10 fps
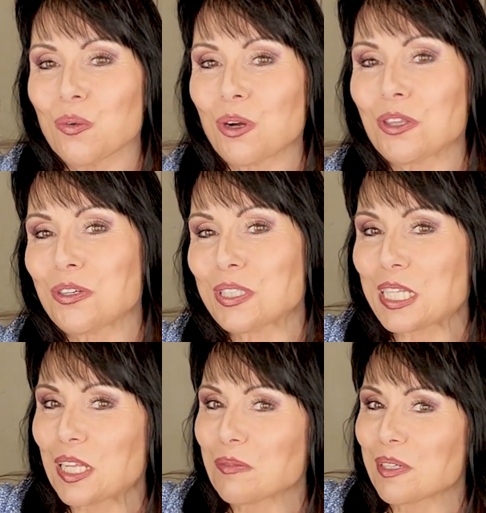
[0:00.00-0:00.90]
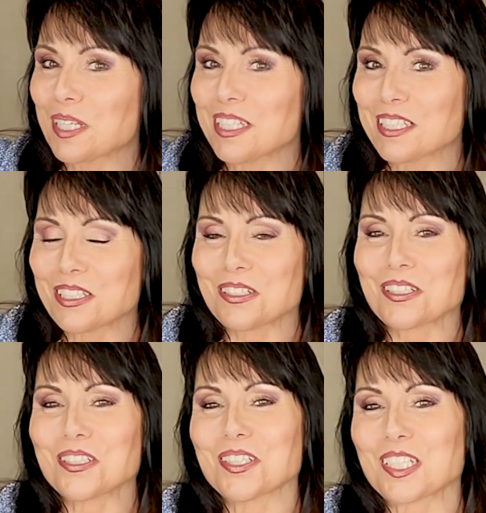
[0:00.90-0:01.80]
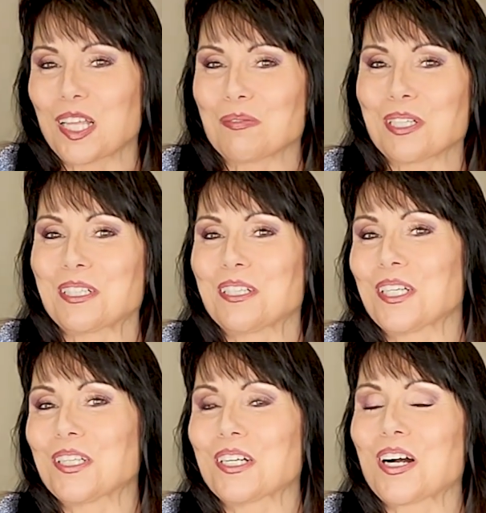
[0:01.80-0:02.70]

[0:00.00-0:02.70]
whether you celebrate Easter or you celebrate another